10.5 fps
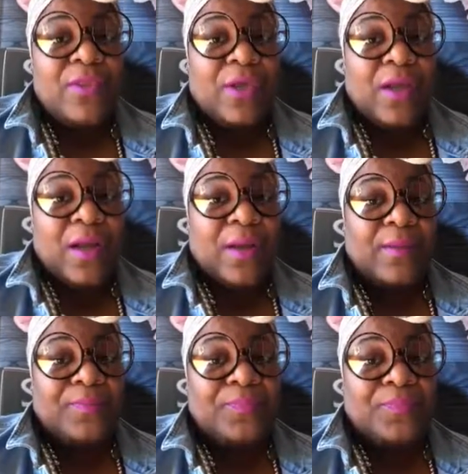
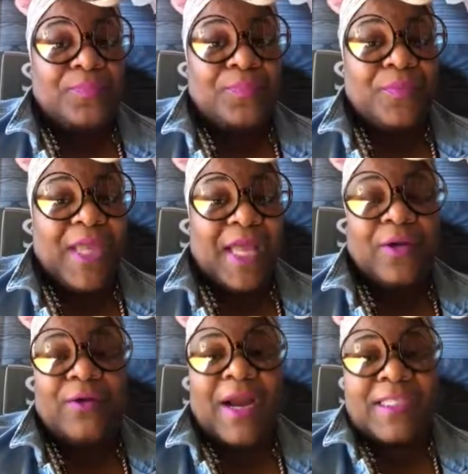the kind
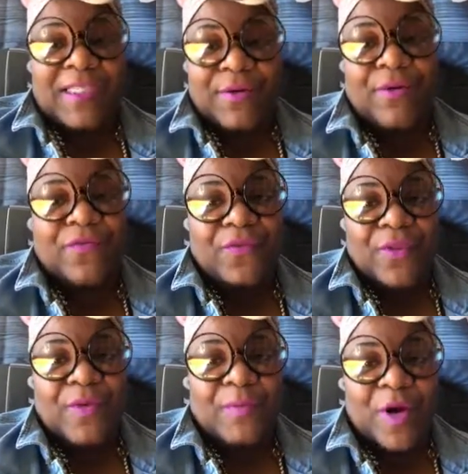of criteria
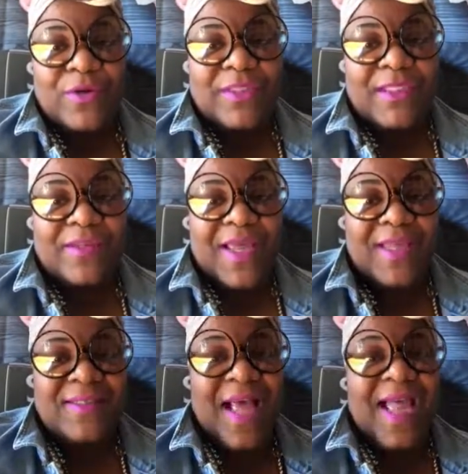for the person,
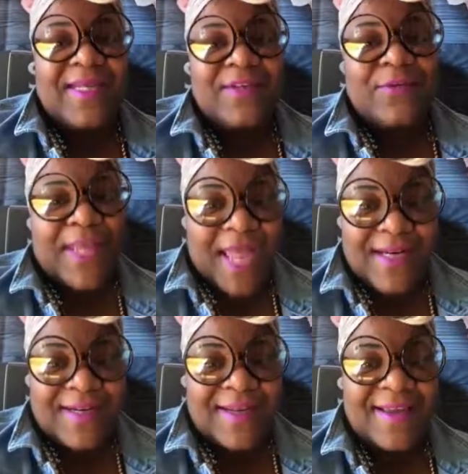that the ideal
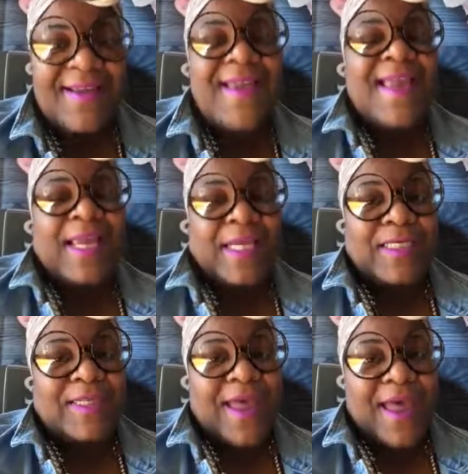candidate
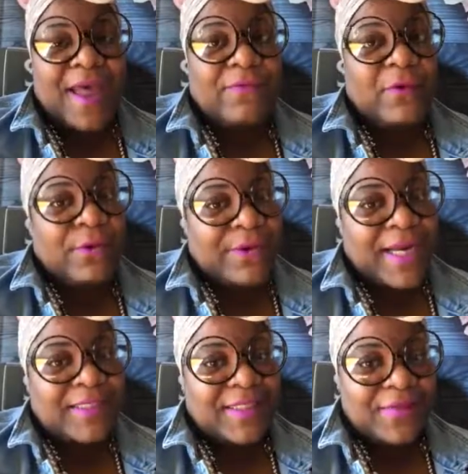is to have
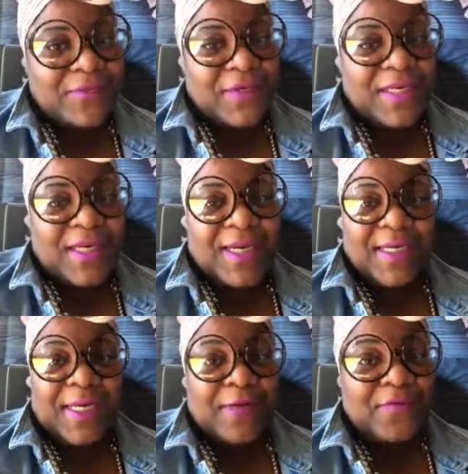creativity
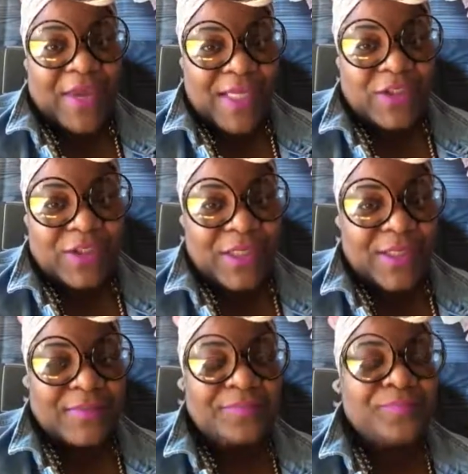and
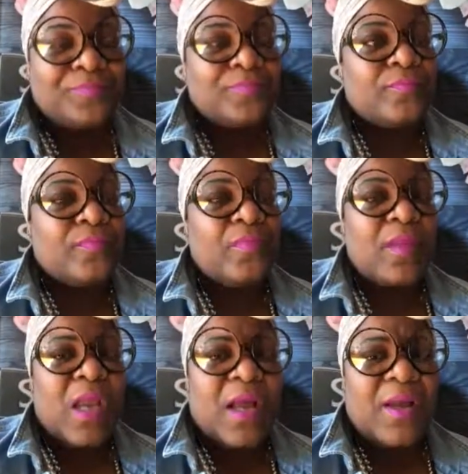innovation.
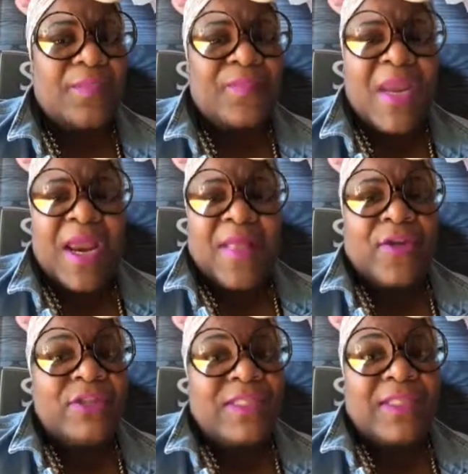
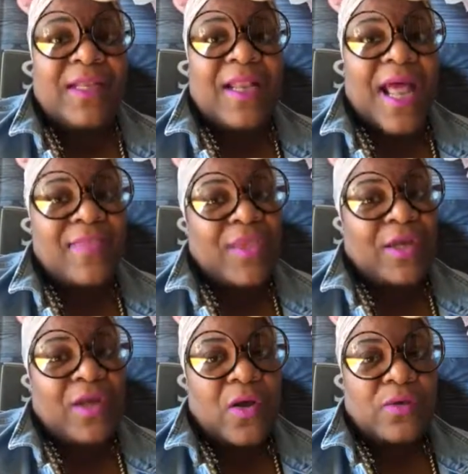There's just a lot
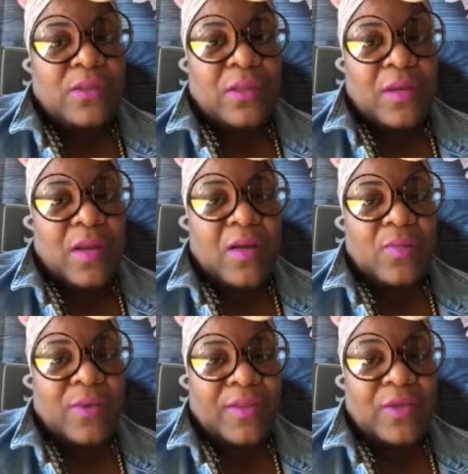that goes
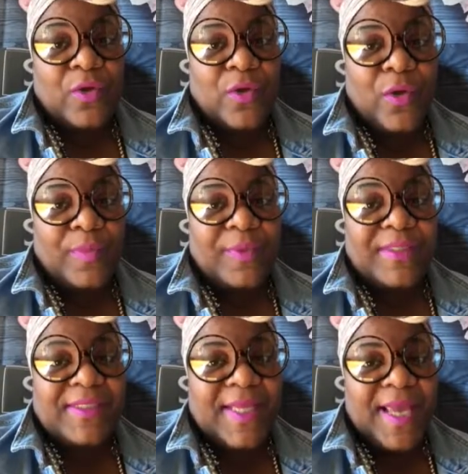along with the
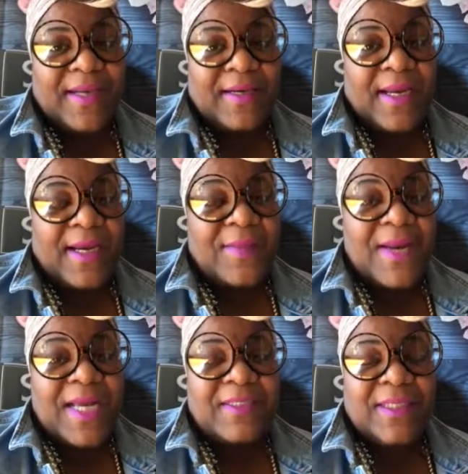corporate setting. And I'm
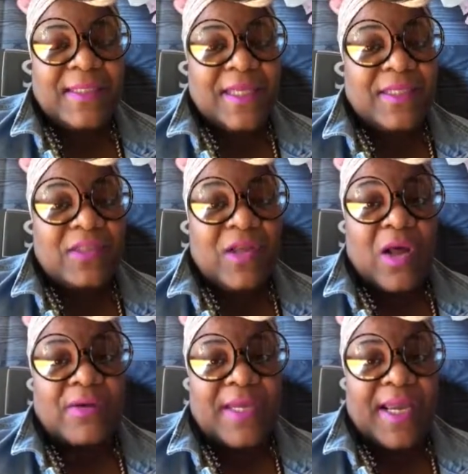not saying that it's
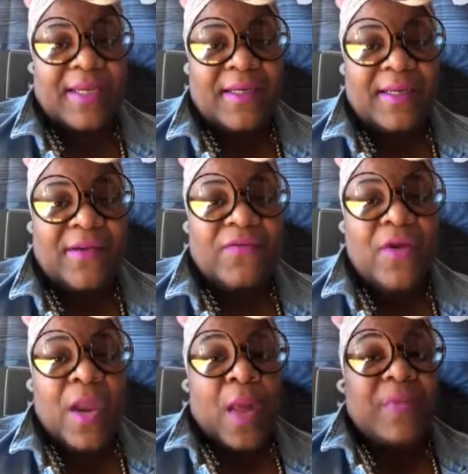all negative,
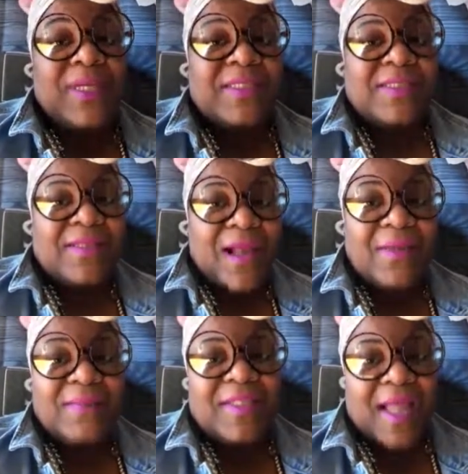but
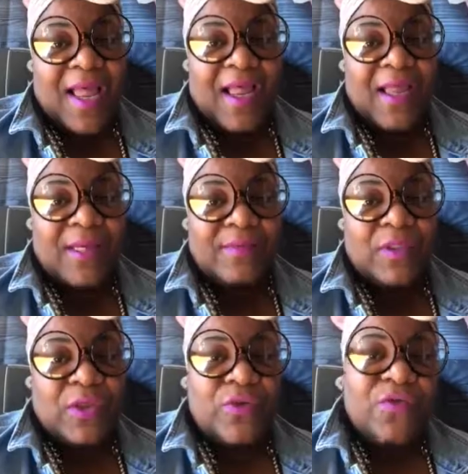sometimes
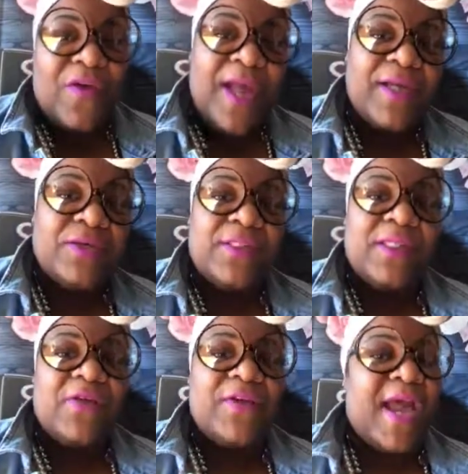you find
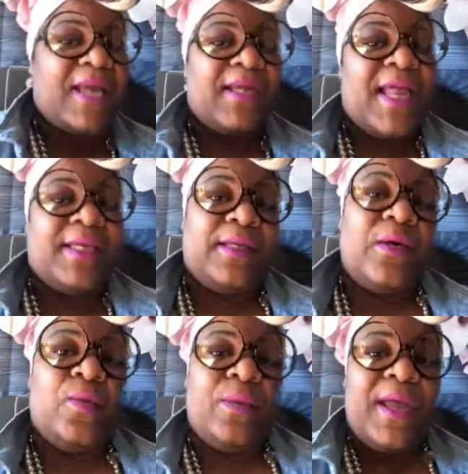yourself kind of like
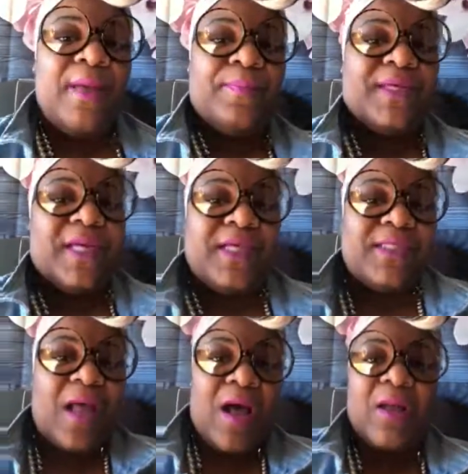in a web
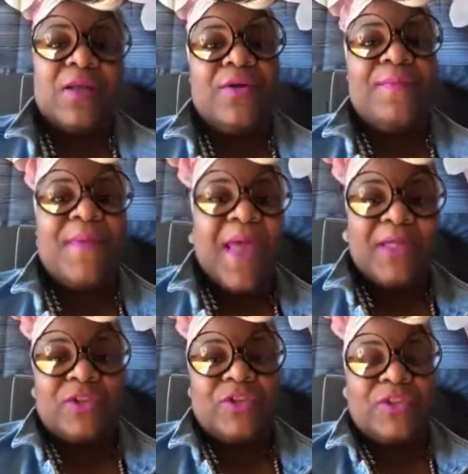because all of your
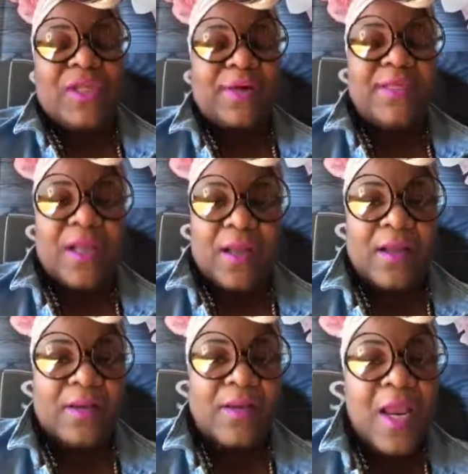managers are
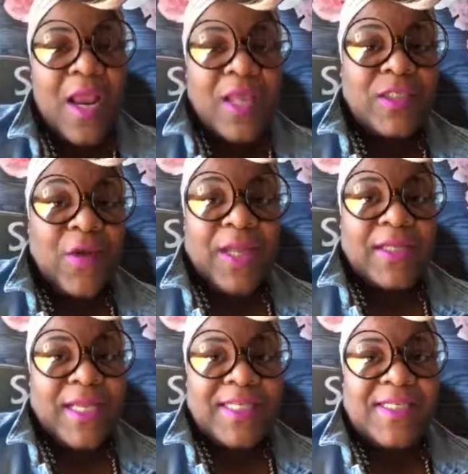young. So
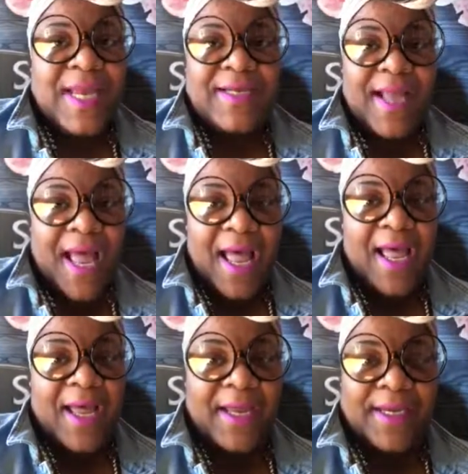unless they
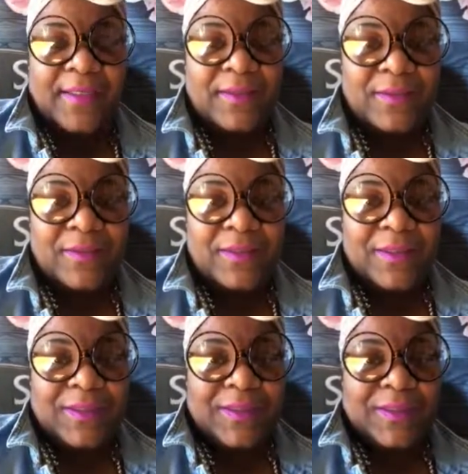die,
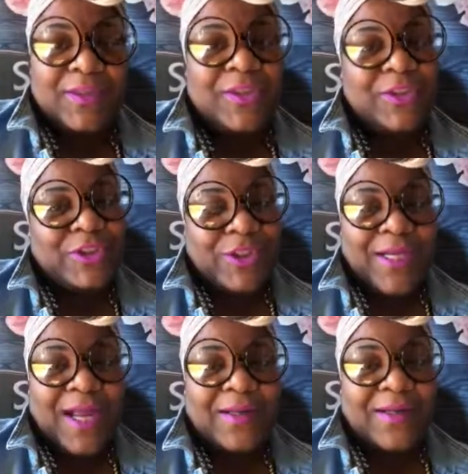
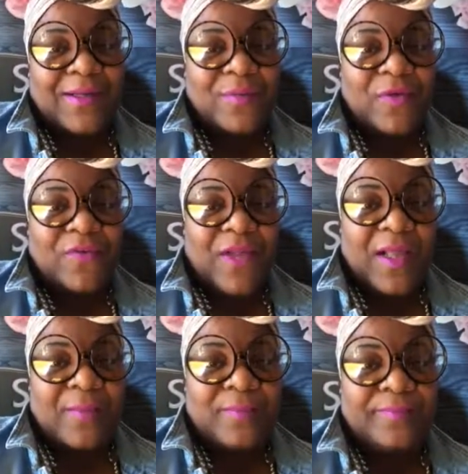you're not going to move
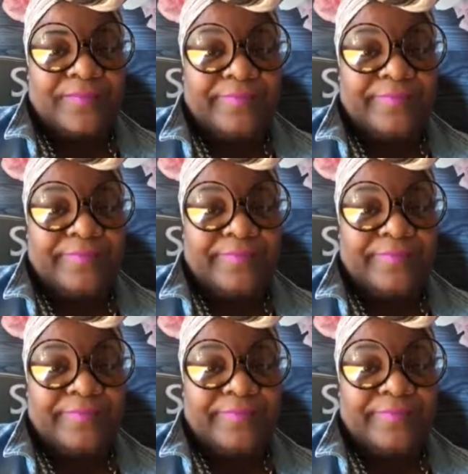up.